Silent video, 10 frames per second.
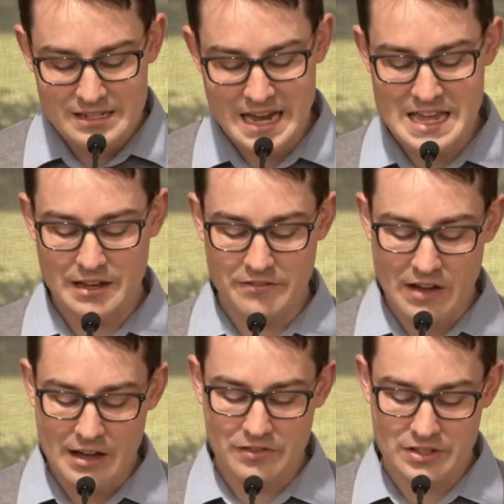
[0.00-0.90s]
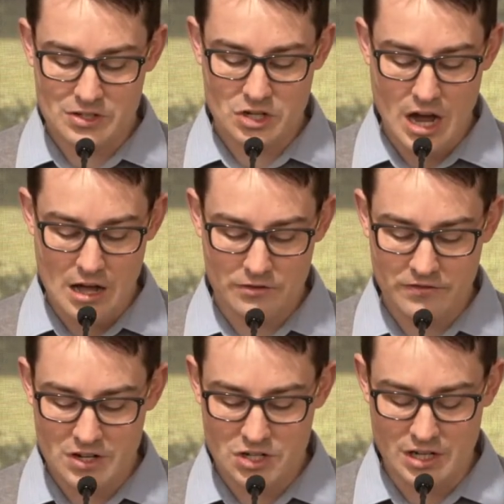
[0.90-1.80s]
take a fatherless child
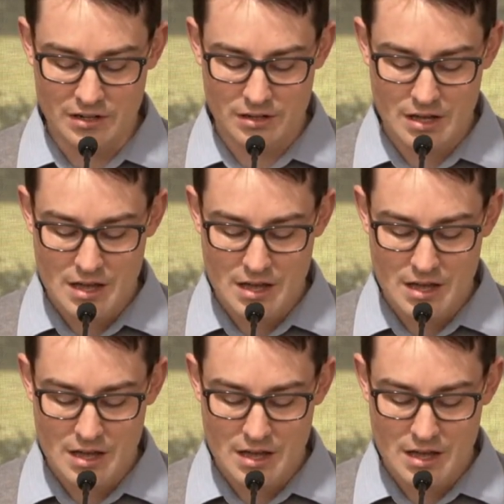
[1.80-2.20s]
fishing,